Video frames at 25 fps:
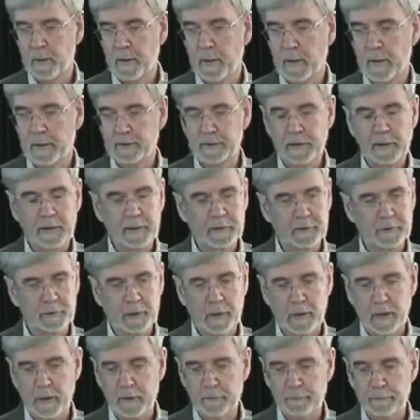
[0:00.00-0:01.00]
A second
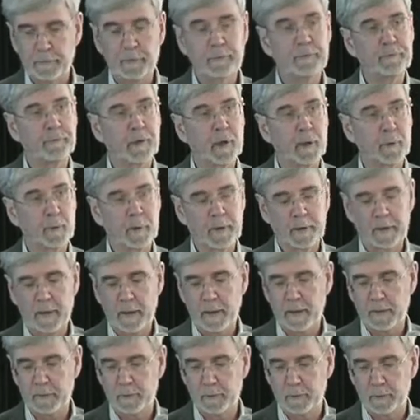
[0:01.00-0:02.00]
draft following
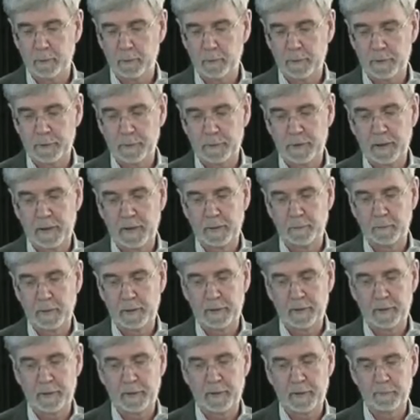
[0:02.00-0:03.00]
that, which then
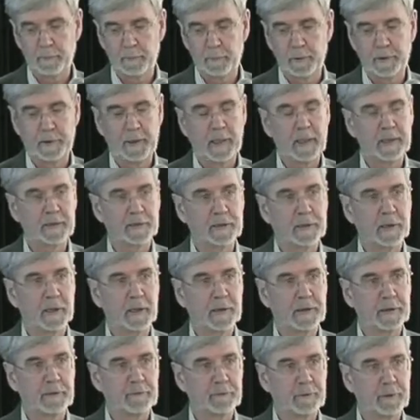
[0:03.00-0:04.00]
went to government and
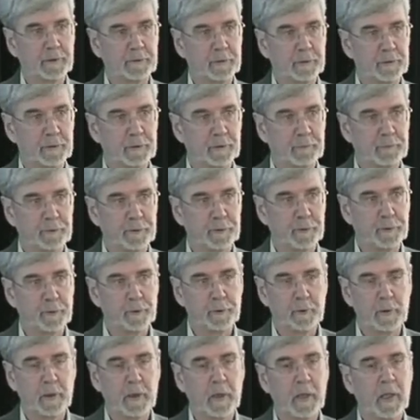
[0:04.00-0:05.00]
scientific
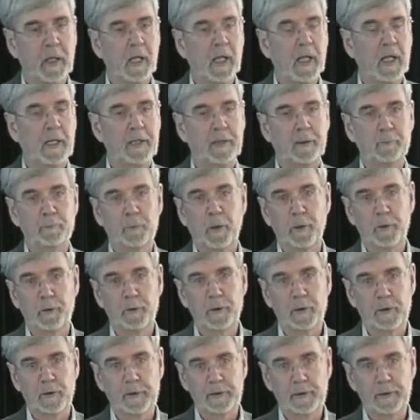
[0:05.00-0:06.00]
review, and in
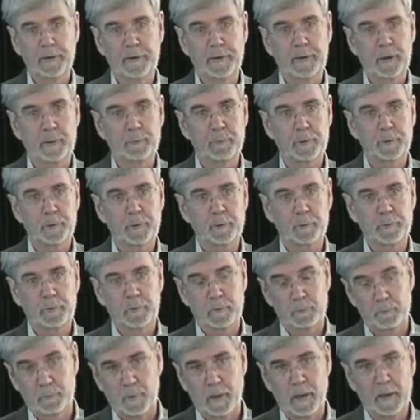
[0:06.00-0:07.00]
both of these steps,
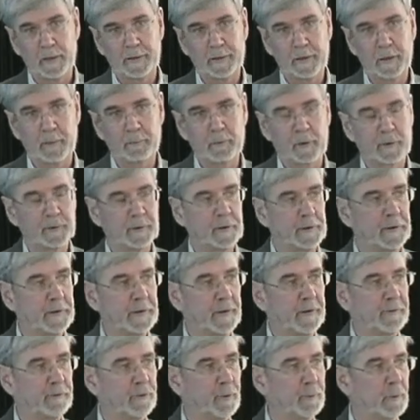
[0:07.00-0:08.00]
my chapter
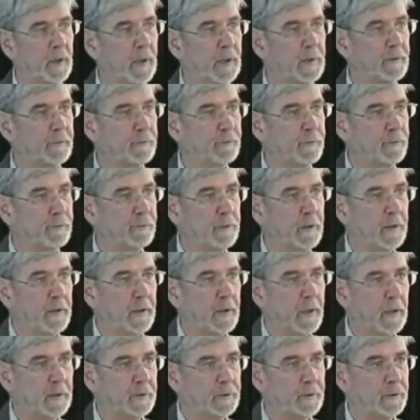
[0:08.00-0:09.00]
received about
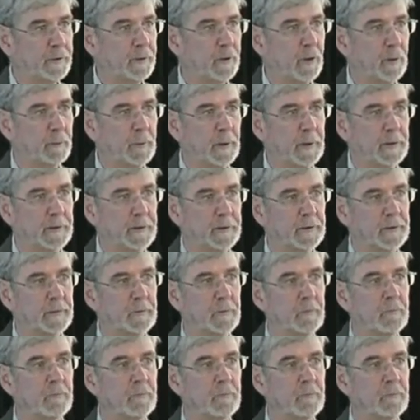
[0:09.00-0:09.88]
1,500 comments.